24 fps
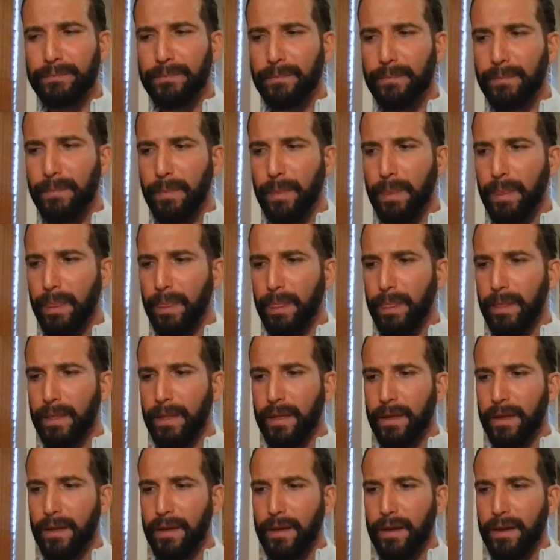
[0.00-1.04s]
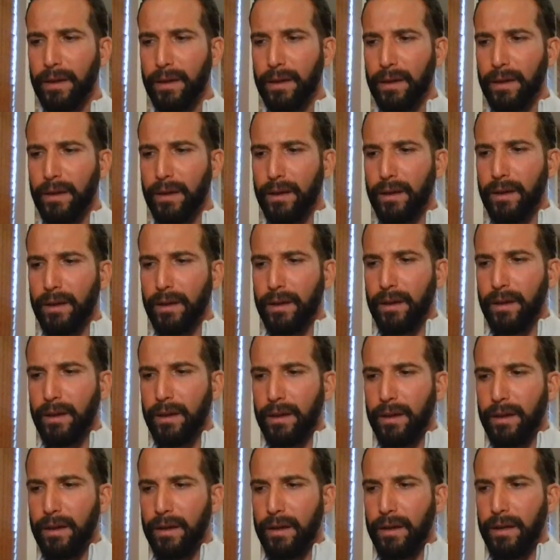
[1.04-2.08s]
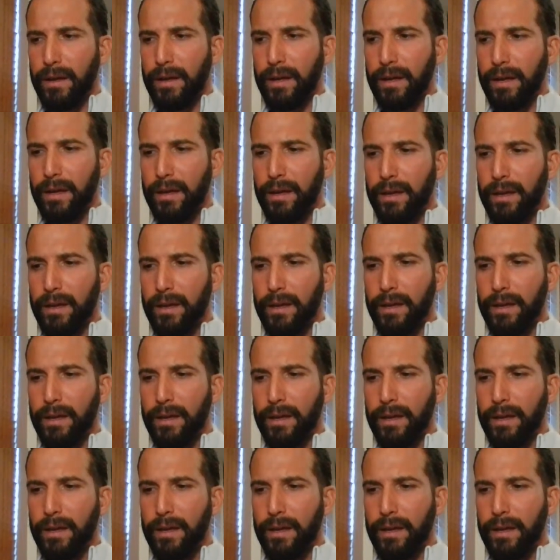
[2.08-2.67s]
No one is speaking in this clip.